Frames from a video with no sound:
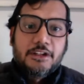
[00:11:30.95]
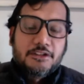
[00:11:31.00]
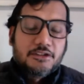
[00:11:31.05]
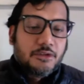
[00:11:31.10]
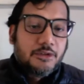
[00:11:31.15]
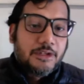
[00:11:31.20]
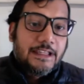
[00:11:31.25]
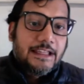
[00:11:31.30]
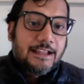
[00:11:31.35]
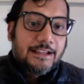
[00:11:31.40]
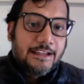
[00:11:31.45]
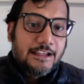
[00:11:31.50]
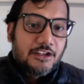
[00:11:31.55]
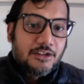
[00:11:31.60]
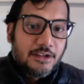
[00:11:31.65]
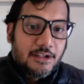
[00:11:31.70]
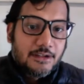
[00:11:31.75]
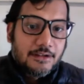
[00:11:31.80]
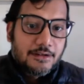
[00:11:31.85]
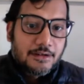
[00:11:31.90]
so you can't get
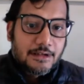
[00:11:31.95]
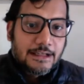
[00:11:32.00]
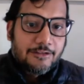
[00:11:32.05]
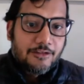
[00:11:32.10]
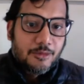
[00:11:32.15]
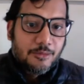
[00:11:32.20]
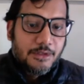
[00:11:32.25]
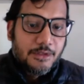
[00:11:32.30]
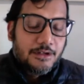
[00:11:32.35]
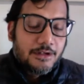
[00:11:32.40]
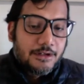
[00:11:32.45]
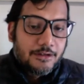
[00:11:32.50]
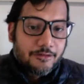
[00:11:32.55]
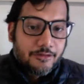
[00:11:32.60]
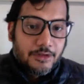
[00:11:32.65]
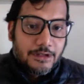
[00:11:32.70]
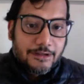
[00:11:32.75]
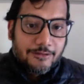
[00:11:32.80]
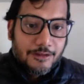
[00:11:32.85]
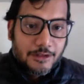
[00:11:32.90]
together and have a beer if
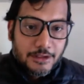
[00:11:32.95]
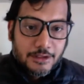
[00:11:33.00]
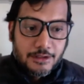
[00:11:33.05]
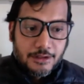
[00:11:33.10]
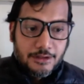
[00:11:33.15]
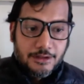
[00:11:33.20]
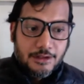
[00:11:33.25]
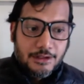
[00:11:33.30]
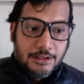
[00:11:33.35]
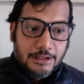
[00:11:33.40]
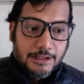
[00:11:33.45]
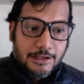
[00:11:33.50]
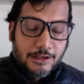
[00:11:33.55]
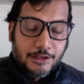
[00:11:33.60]
you have like a